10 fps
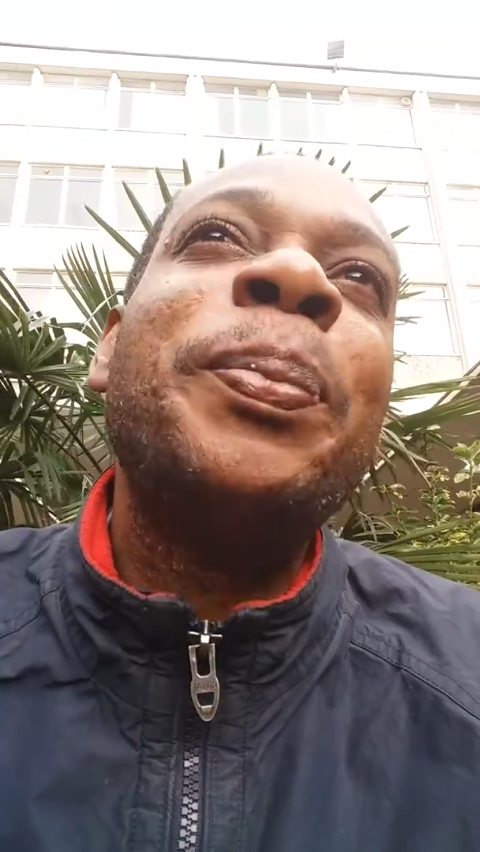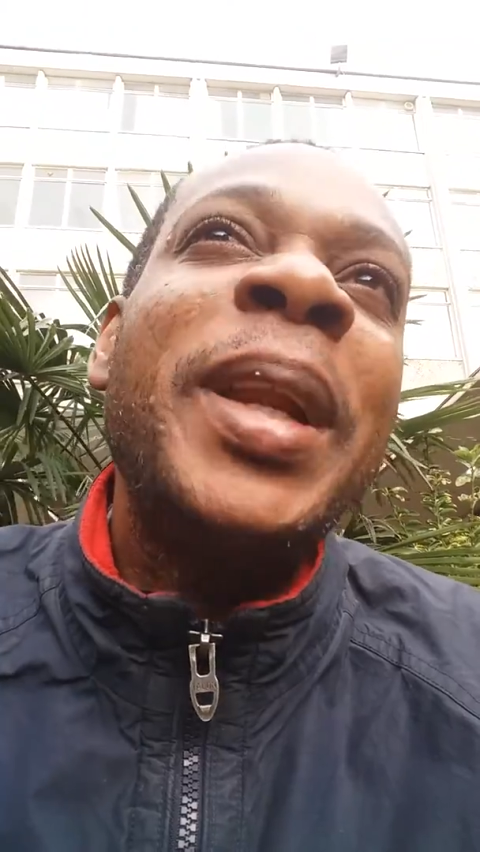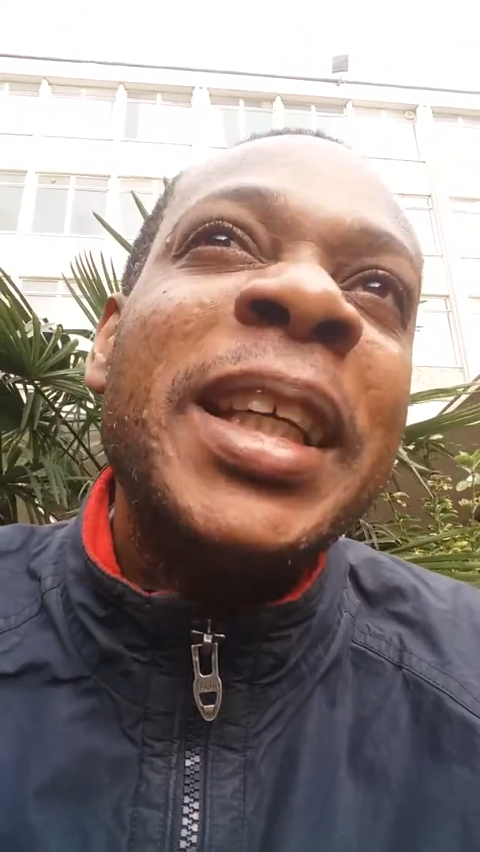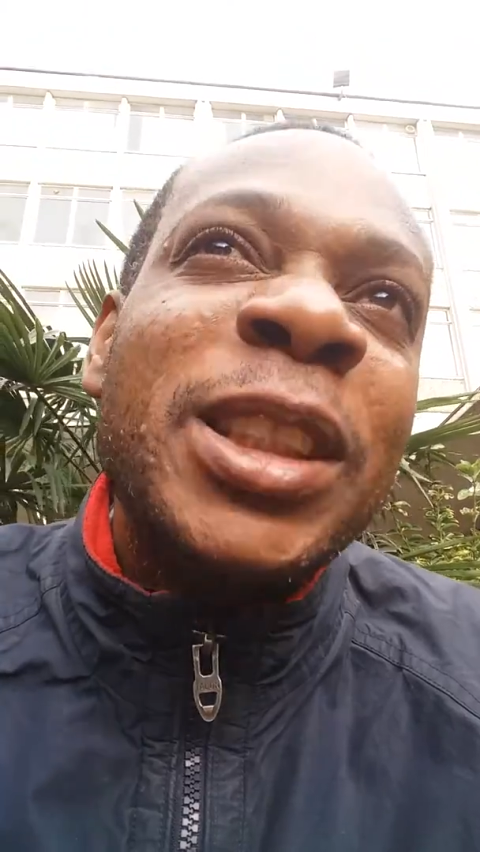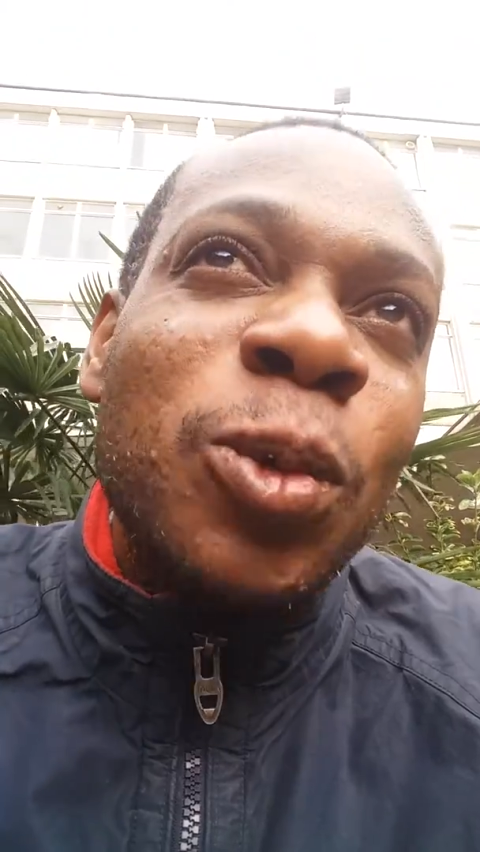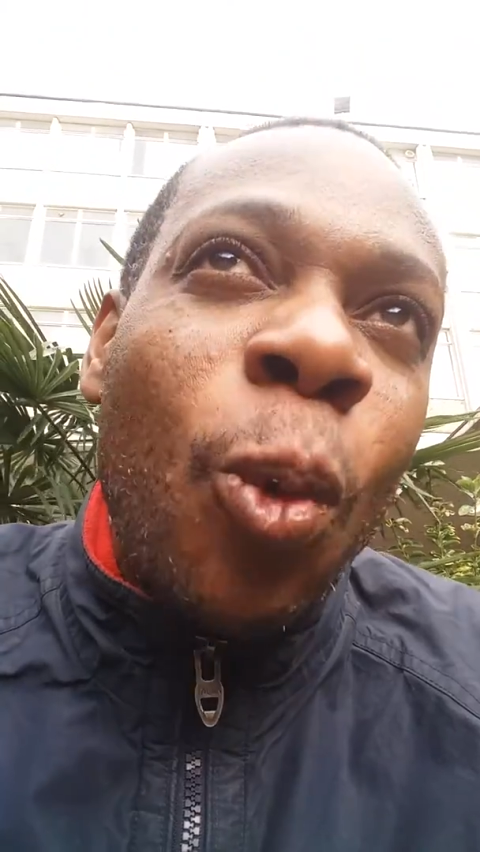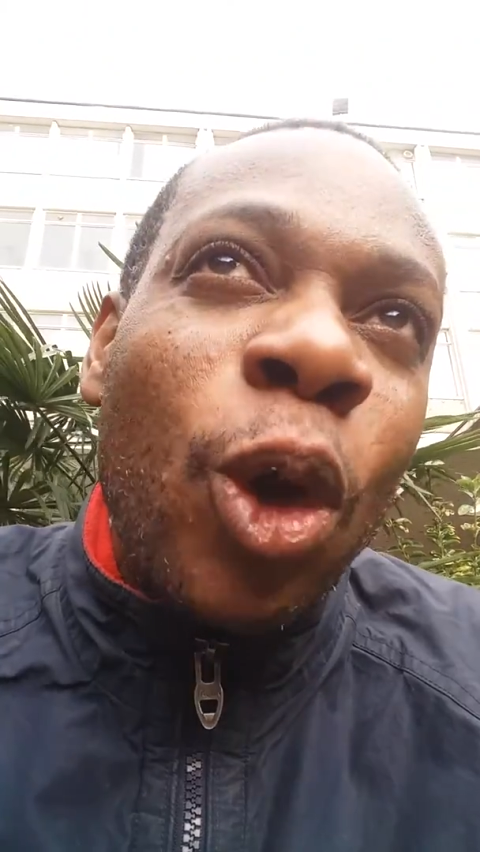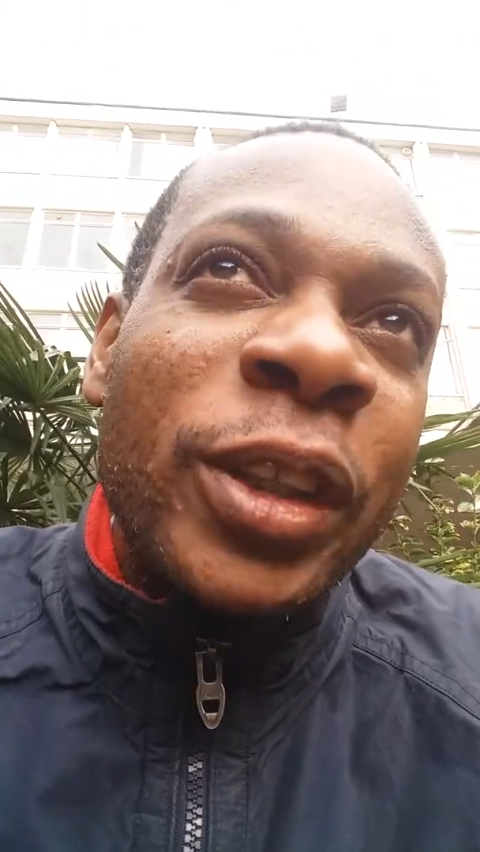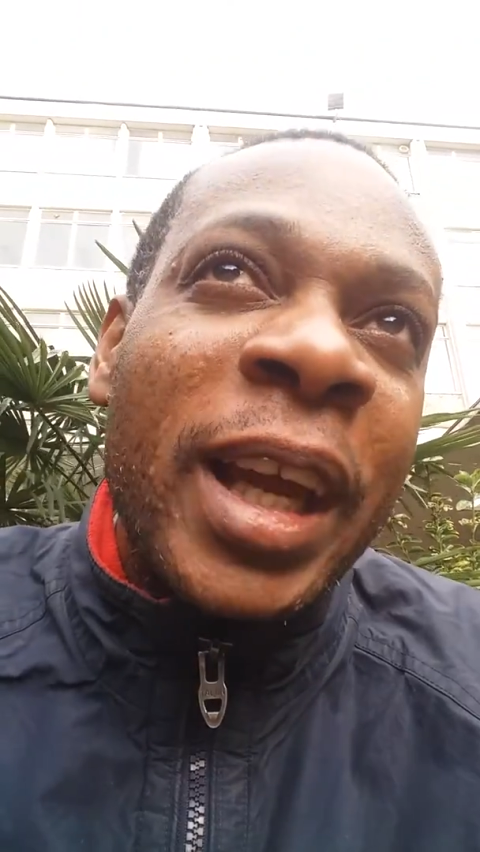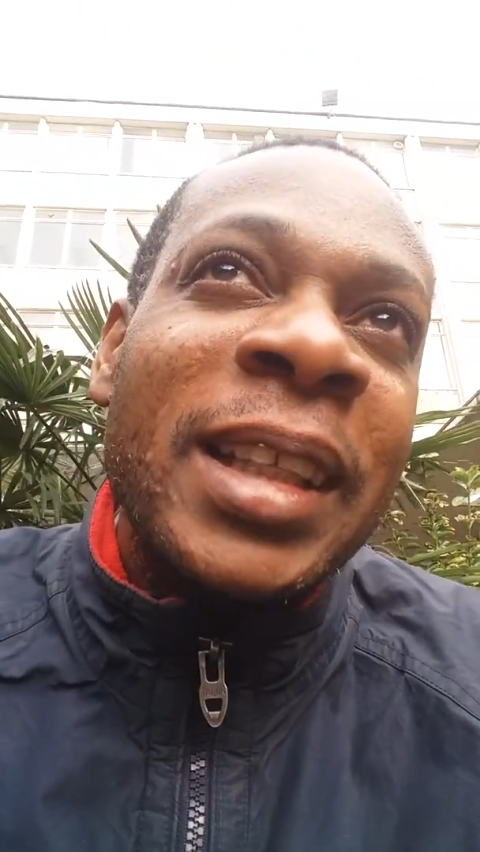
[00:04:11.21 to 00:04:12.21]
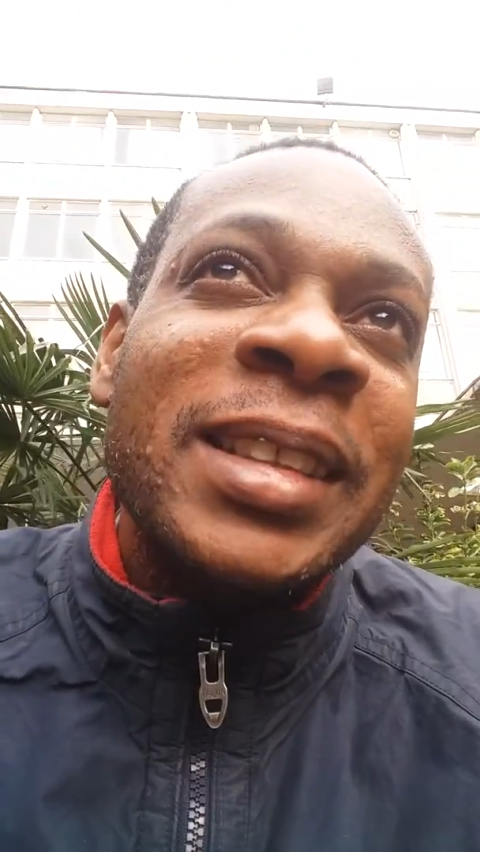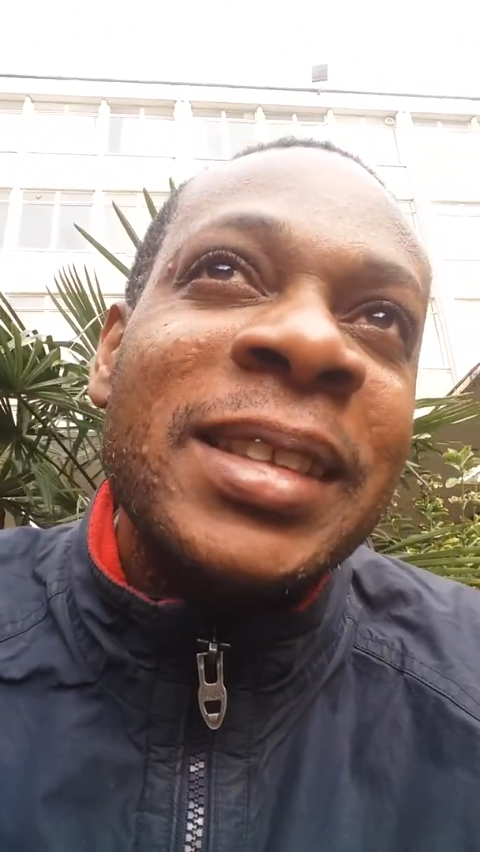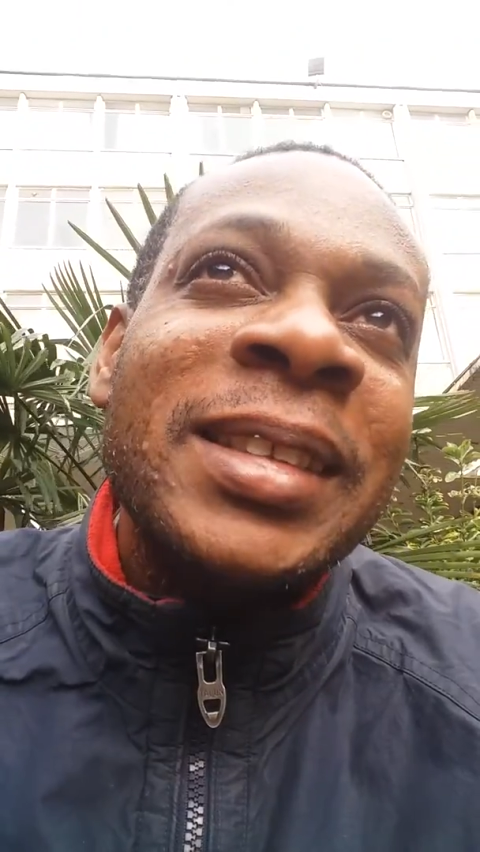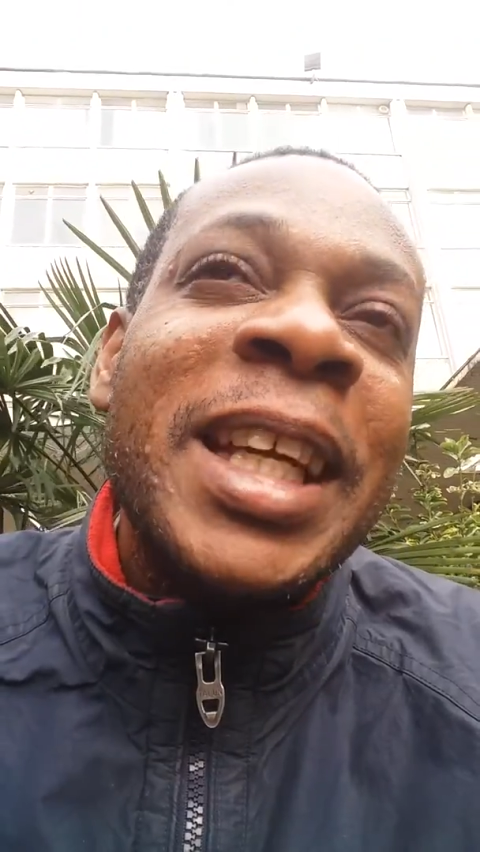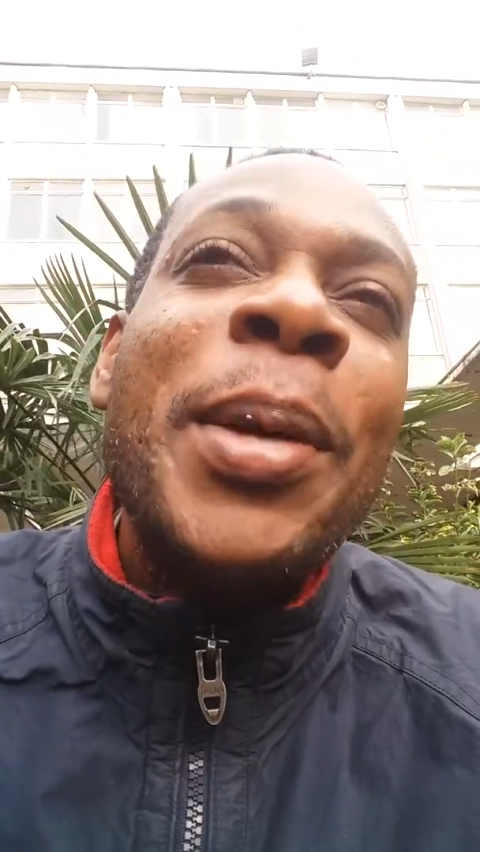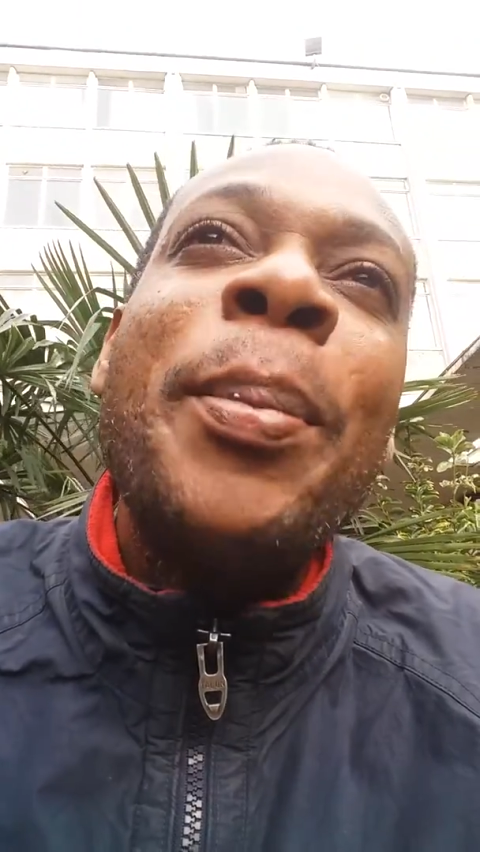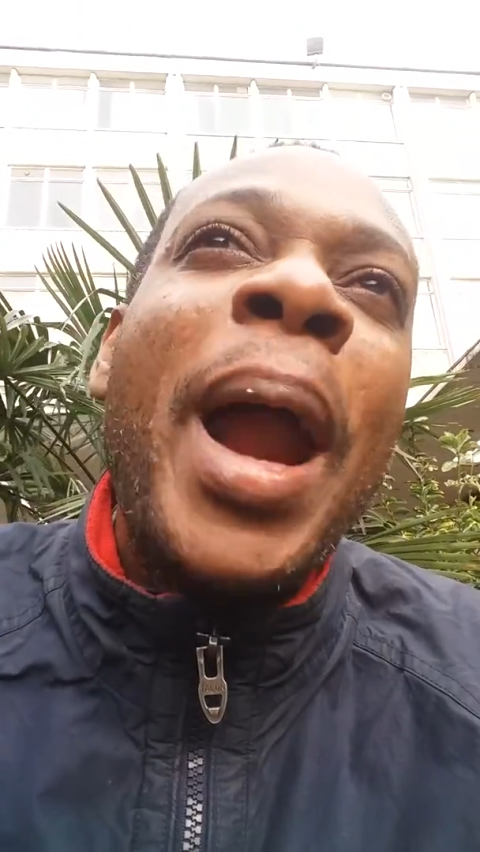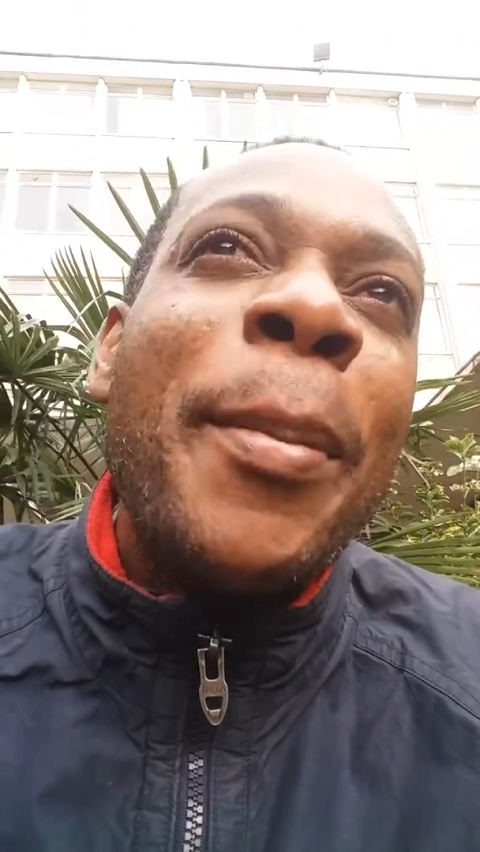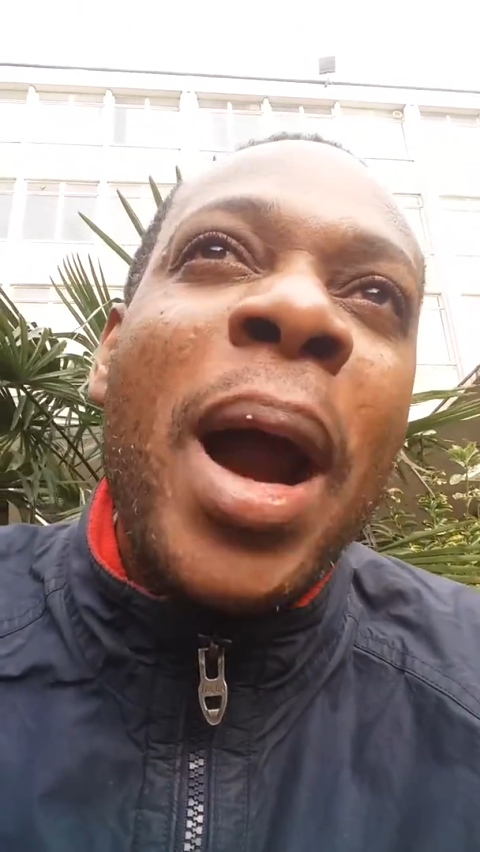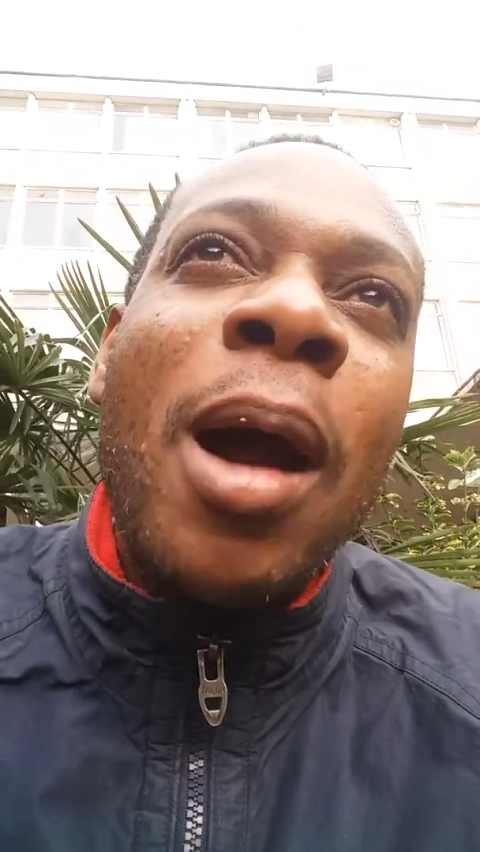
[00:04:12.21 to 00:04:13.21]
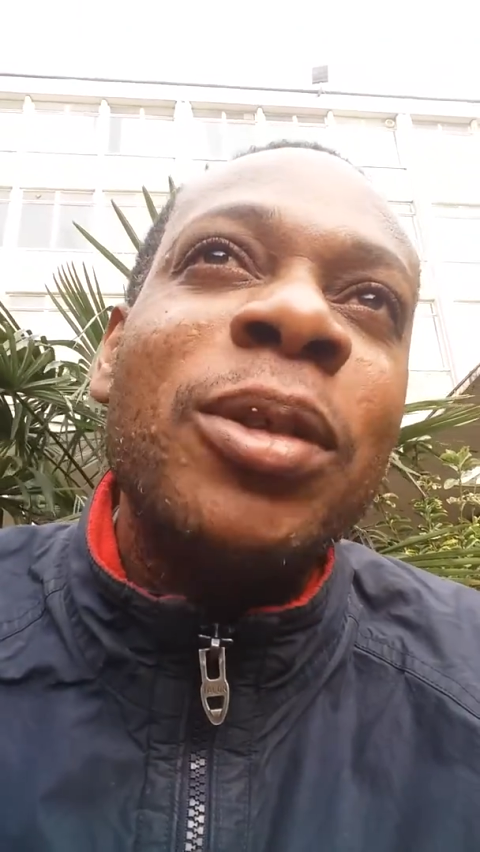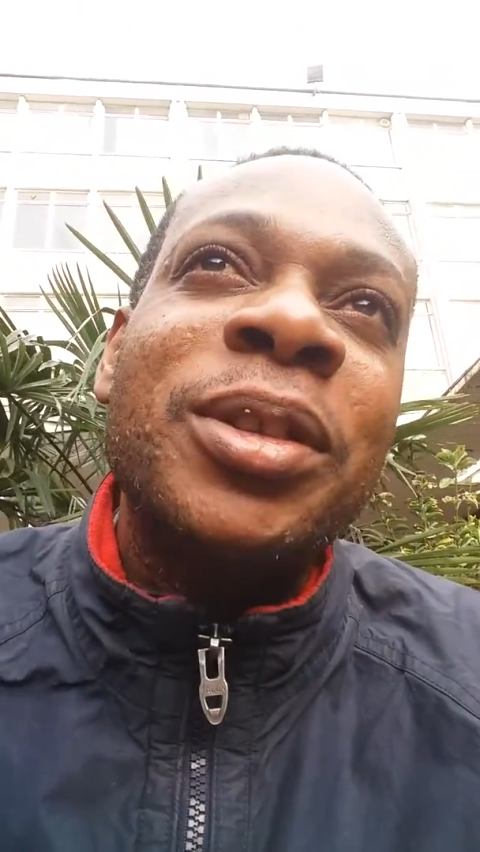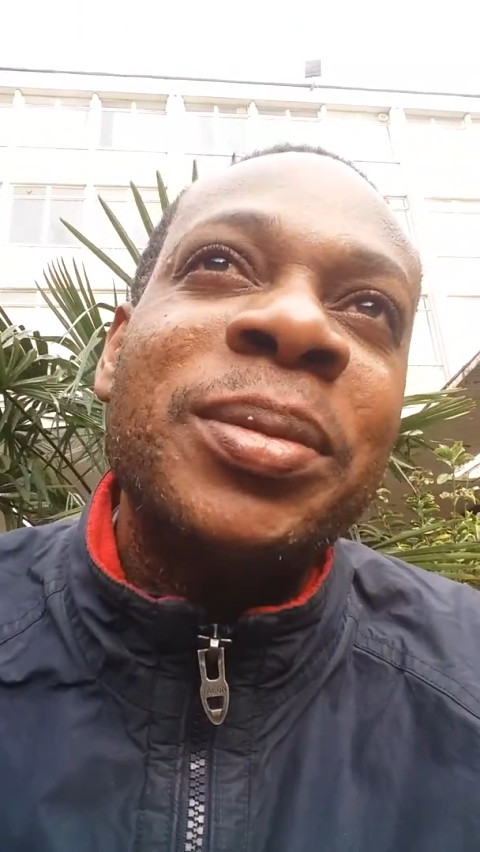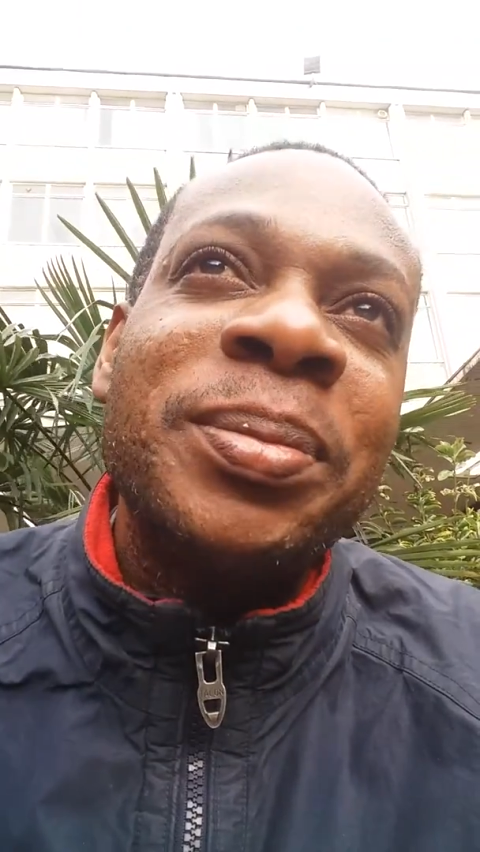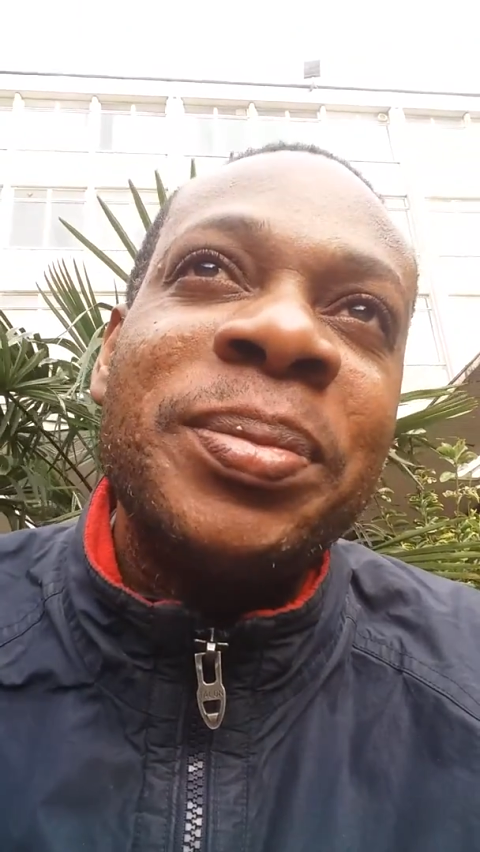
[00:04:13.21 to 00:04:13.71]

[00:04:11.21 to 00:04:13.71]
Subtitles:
placed water in my mouth.